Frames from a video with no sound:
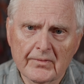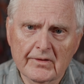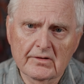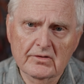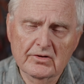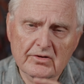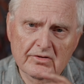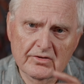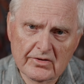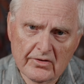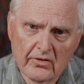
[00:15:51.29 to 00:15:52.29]
the
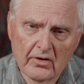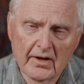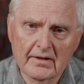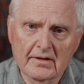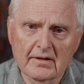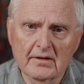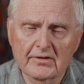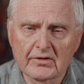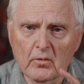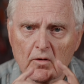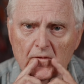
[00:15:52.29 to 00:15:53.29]
general idea is
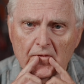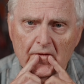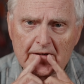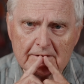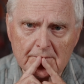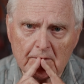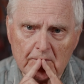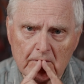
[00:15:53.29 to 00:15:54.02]
the more inflexible